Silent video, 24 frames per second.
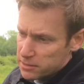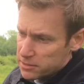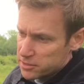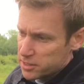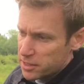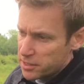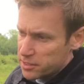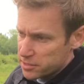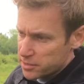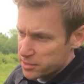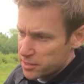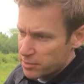
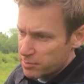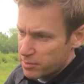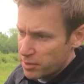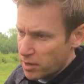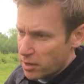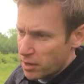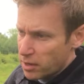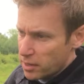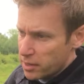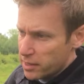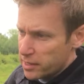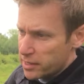Chequered
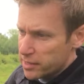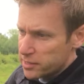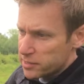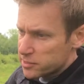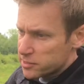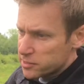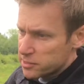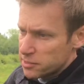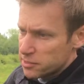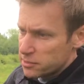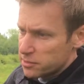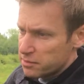Skipper
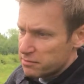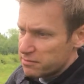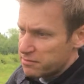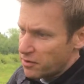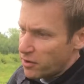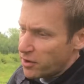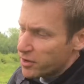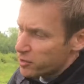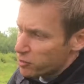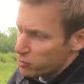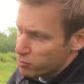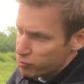is the
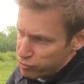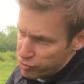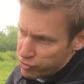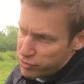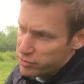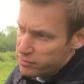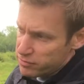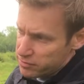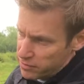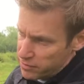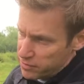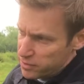final
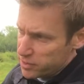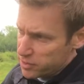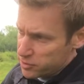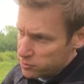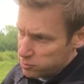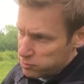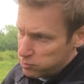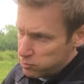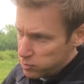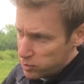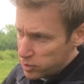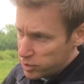proof that
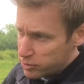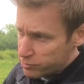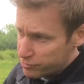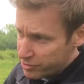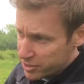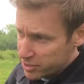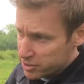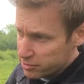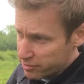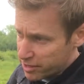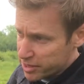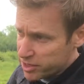these woodland
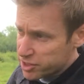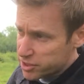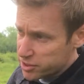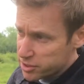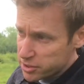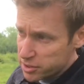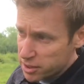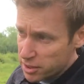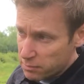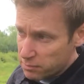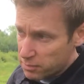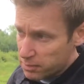restoration
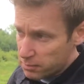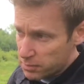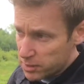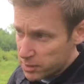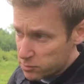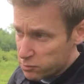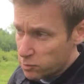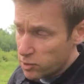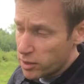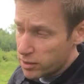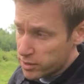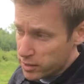
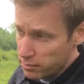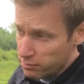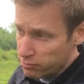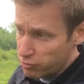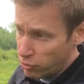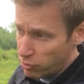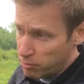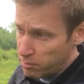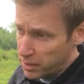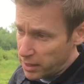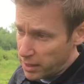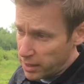is working
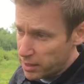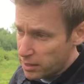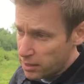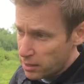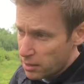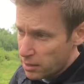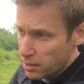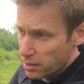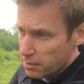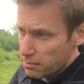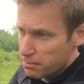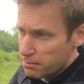properly.
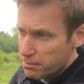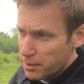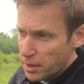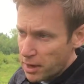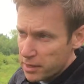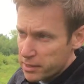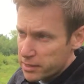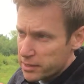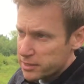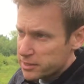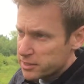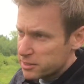
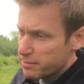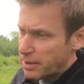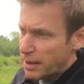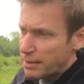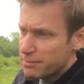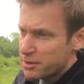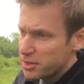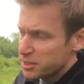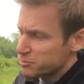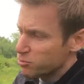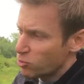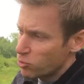But it's about
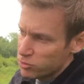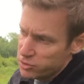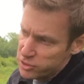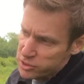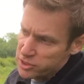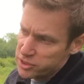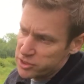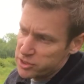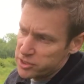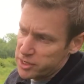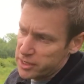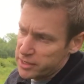much more than
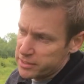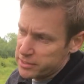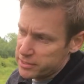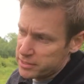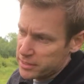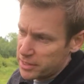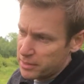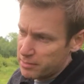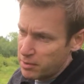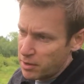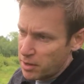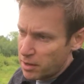just Chequered
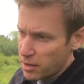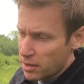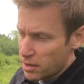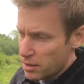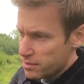Skipper.